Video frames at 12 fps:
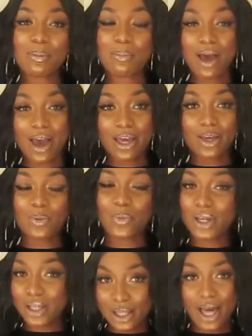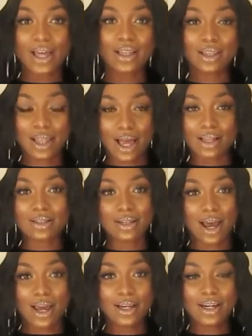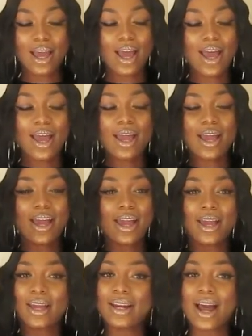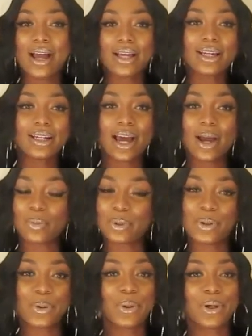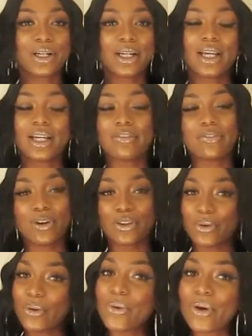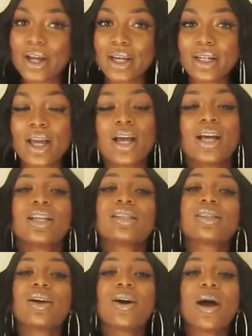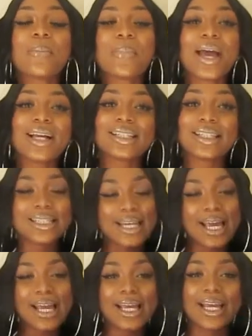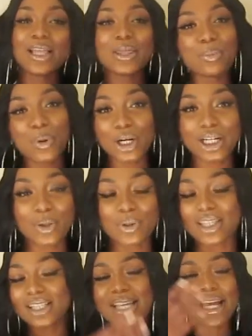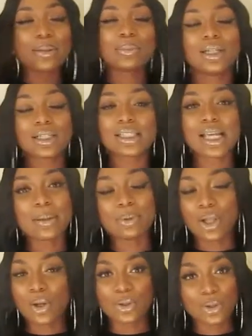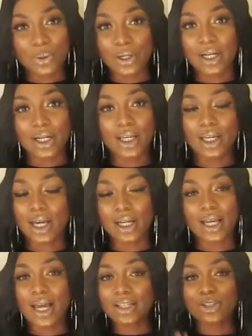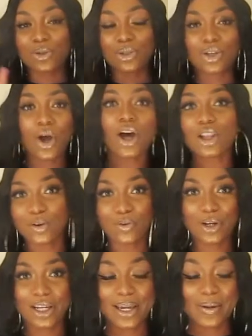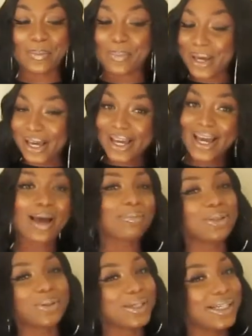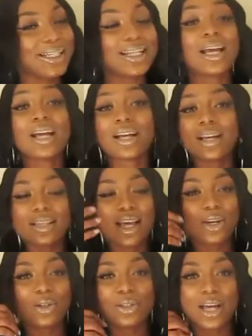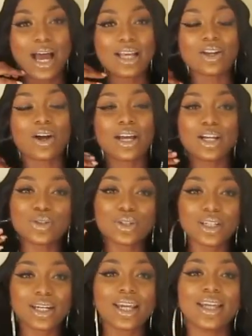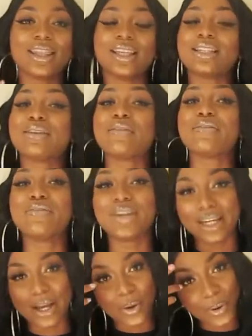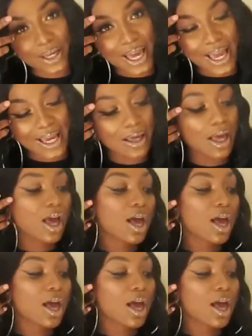my ring light last night, and I could not record any further on. So I'm back today in the morning with the same look, same clothes on. Honey, I had to do this all over again, but I'm doing it because I know you guys are interested in this video, okay?